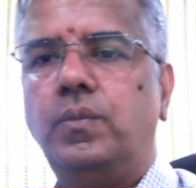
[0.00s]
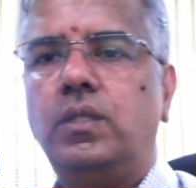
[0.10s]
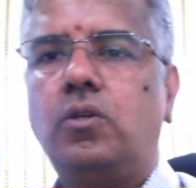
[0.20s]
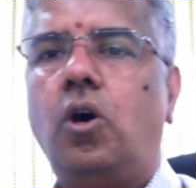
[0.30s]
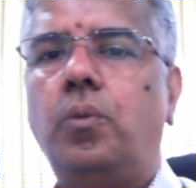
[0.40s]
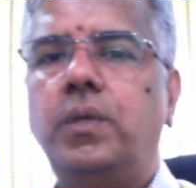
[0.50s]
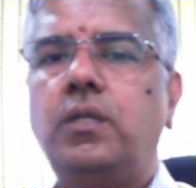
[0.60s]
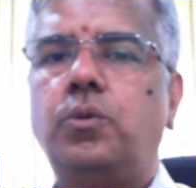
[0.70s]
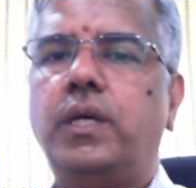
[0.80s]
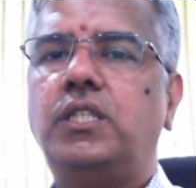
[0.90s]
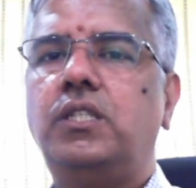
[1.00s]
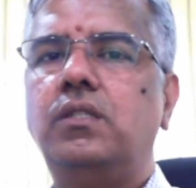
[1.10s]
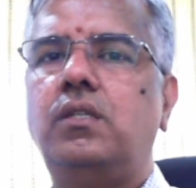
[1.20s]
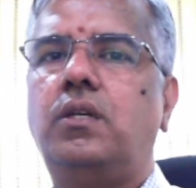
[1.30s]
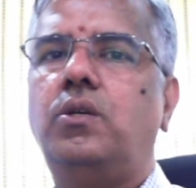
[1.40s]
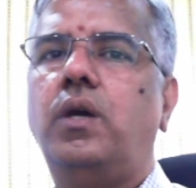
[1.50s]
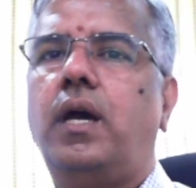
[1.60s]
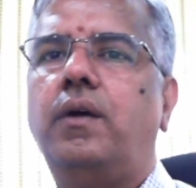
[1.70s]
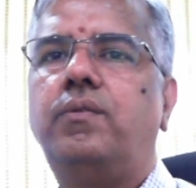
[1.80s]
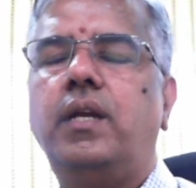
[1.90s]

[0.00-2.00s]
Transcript: common questions that you have